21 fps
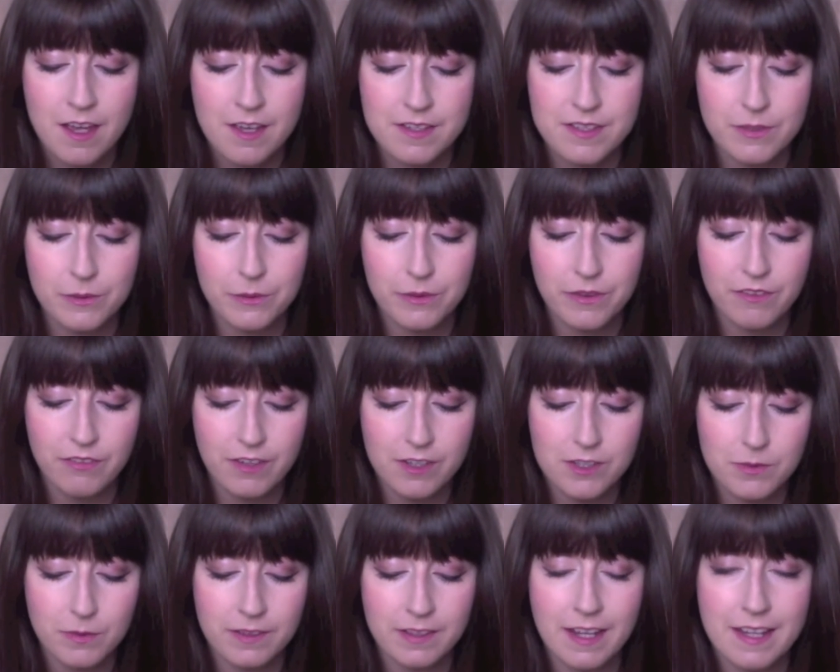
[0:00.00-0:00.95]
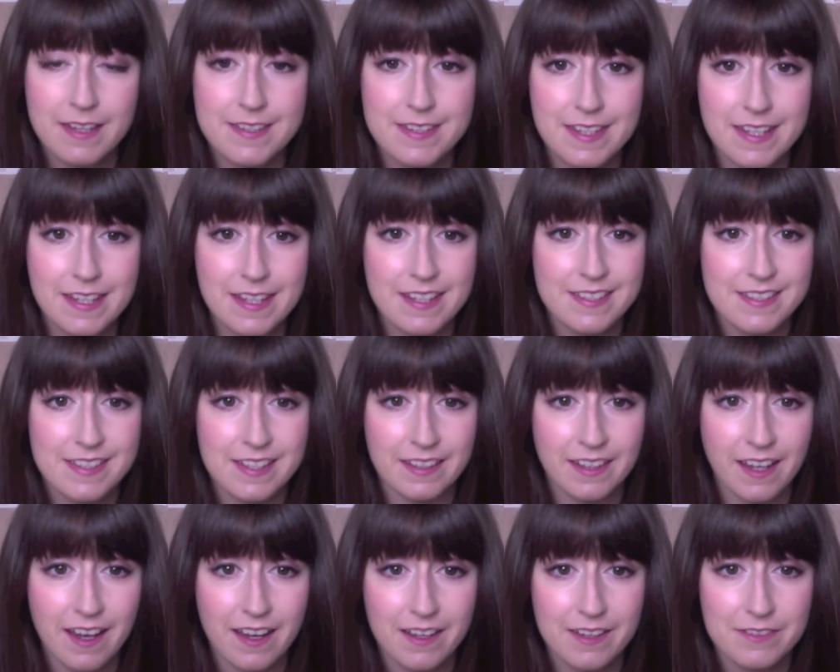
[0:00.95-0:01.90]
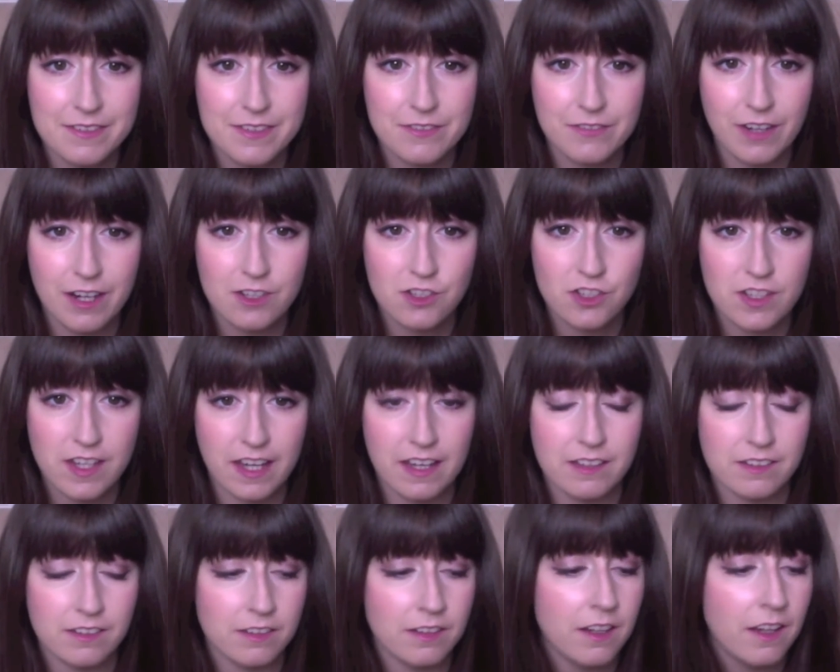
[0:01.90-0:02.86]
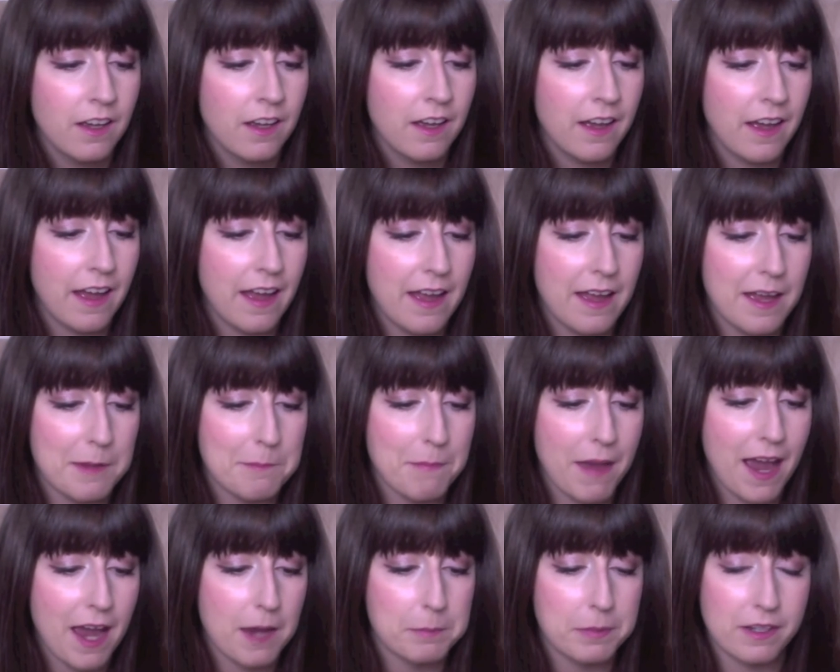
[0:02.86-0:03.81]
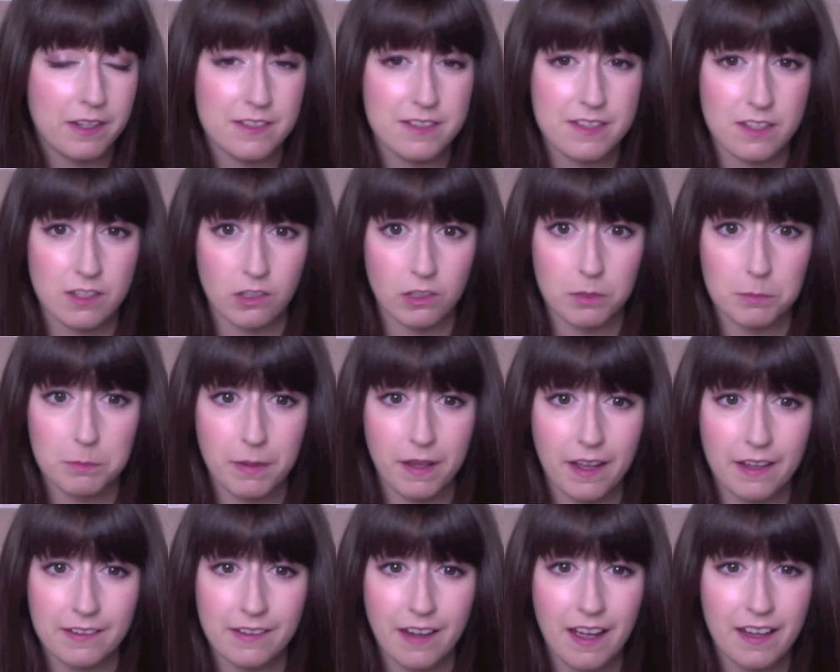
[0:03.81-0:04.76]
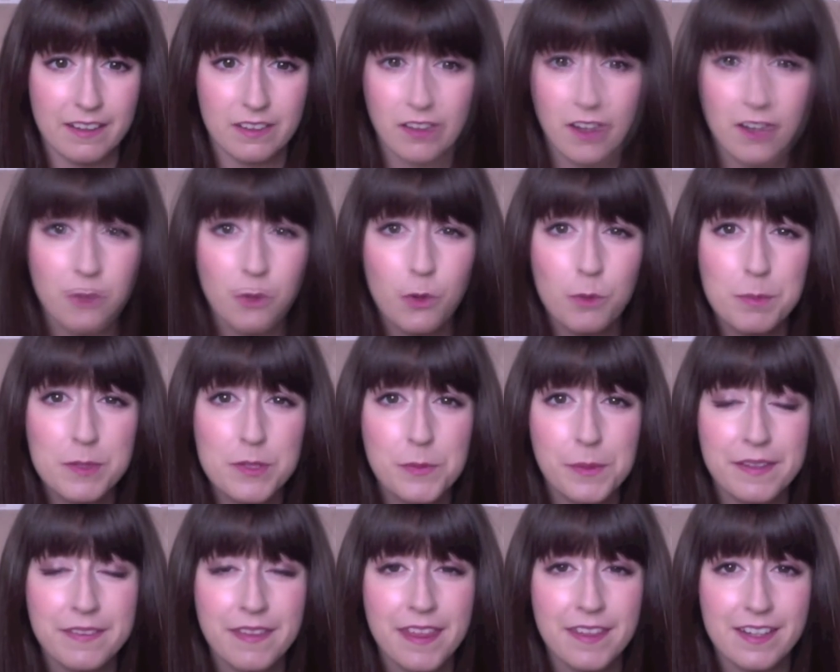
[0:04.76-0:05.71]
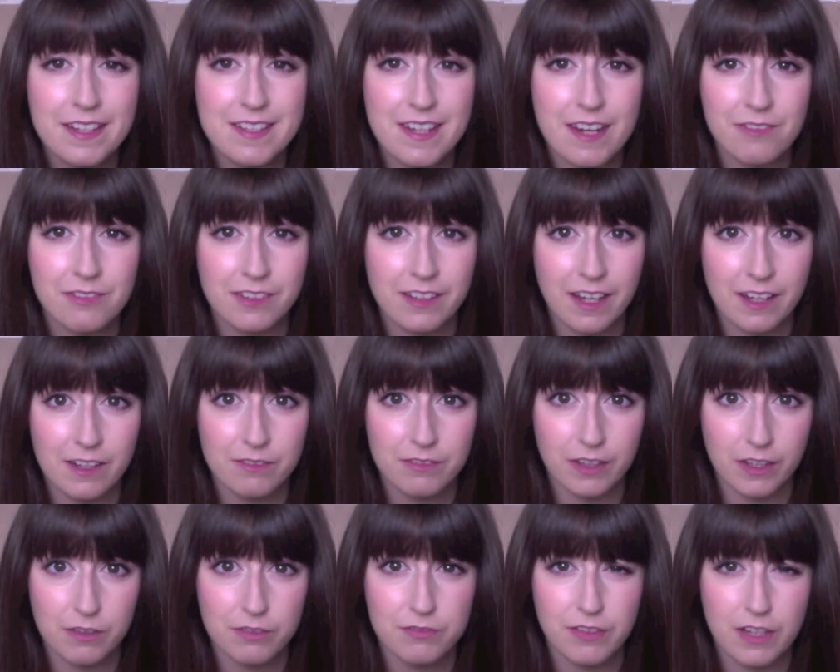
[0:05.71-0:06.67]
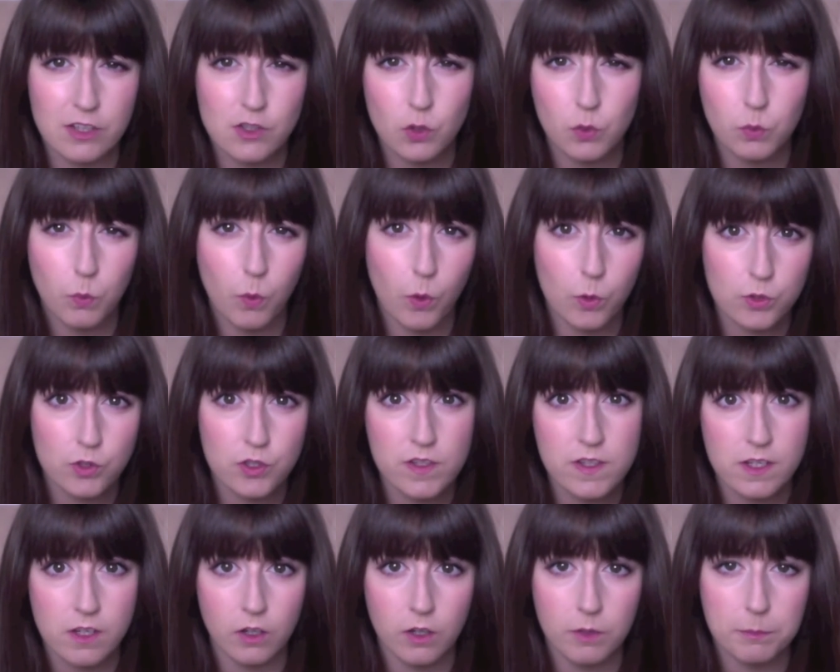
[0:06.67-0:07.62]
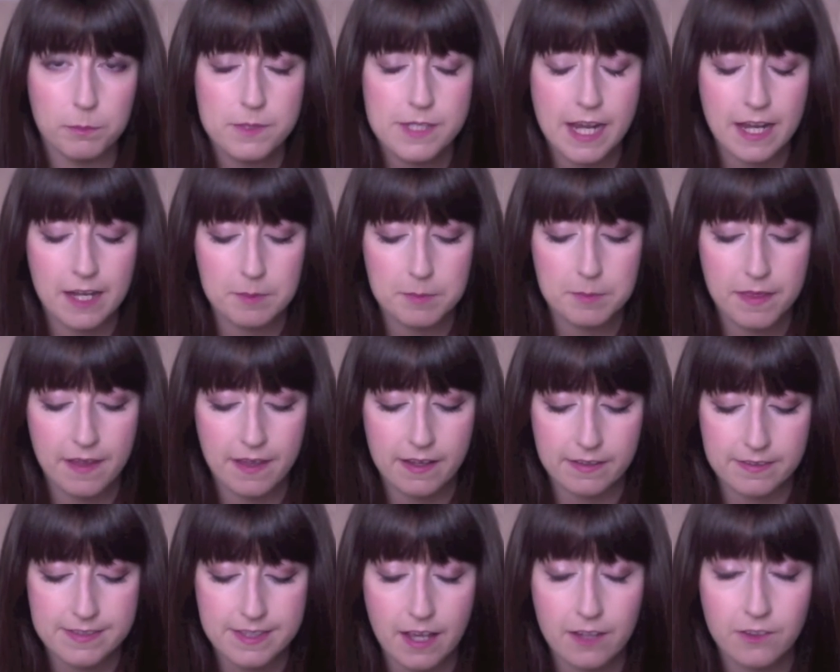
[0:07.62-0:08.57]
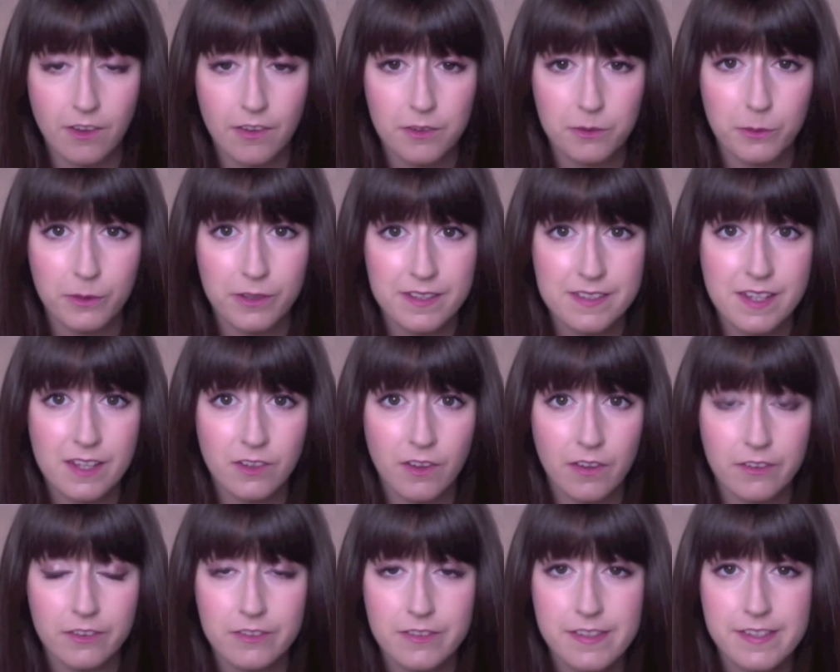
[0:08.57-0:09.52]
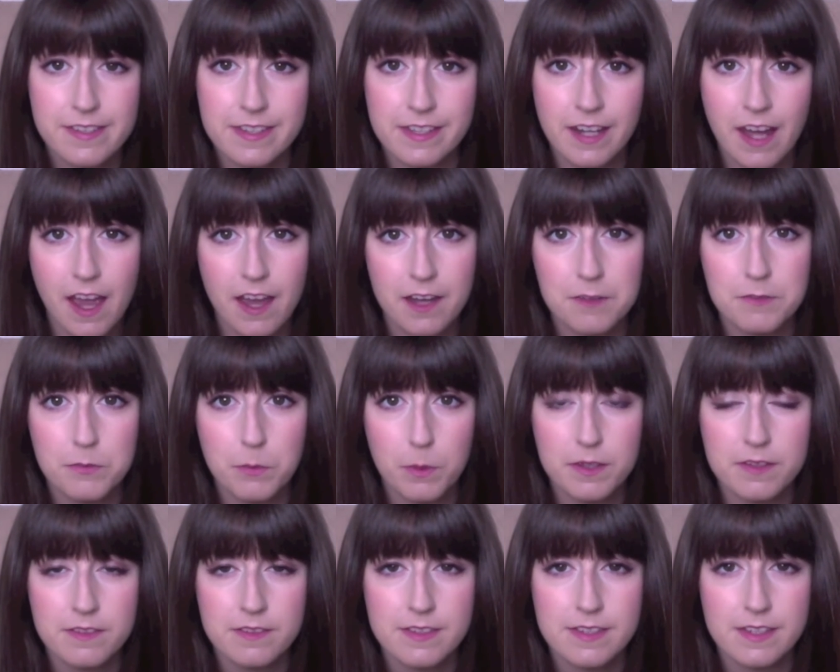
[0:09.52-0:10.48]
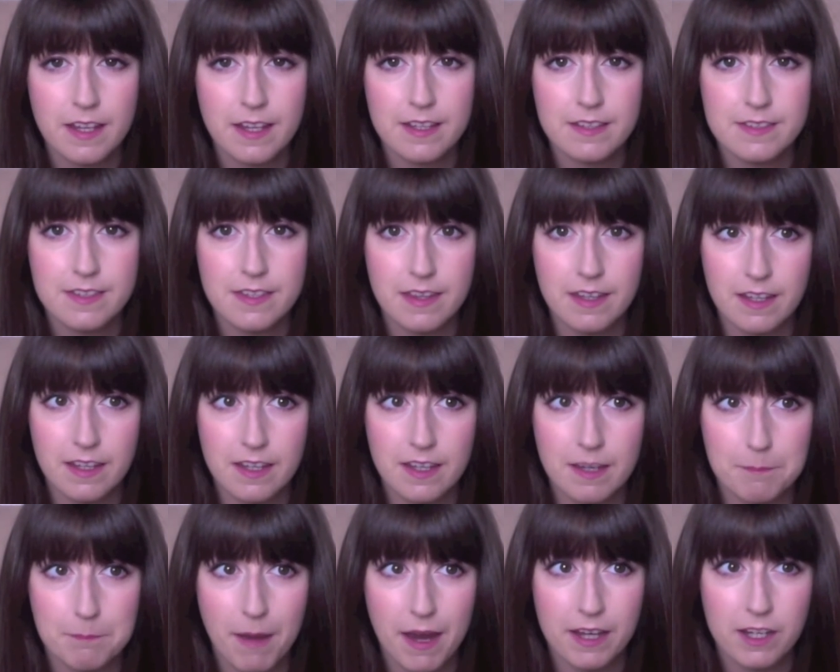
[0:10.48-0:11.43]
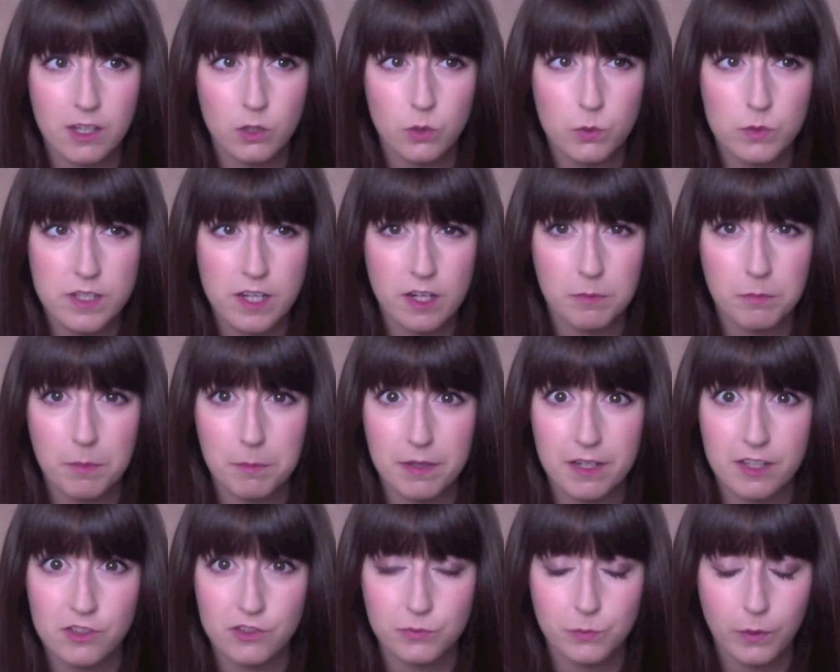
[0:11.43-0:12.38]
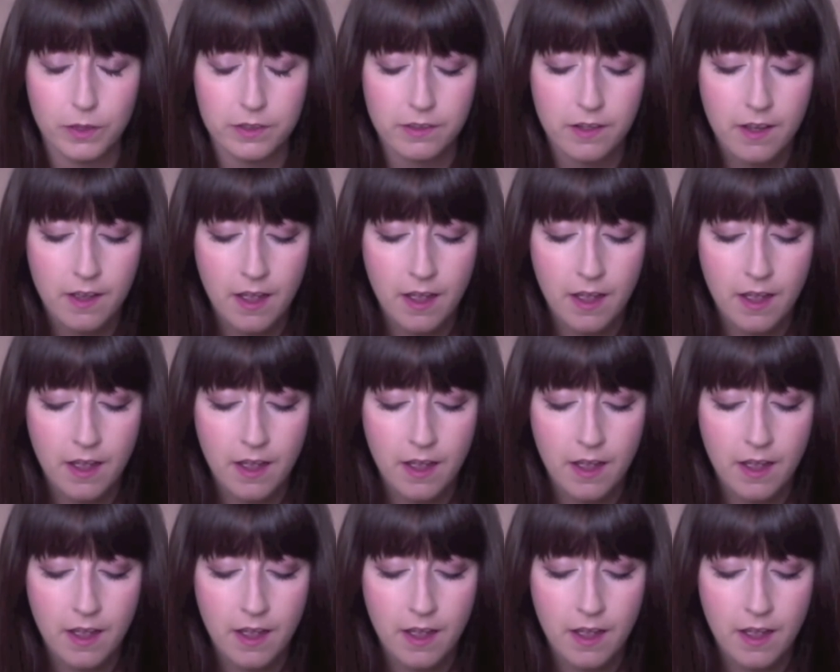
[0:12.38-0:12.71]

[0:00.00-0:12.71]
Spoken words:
So the first one is the St. Ives Fresh Skin Apricot scrub, and I go between three different kind of like facial wash scrub type things. Another one is another of the St. Ives ones. It's the micro dermabrasion one,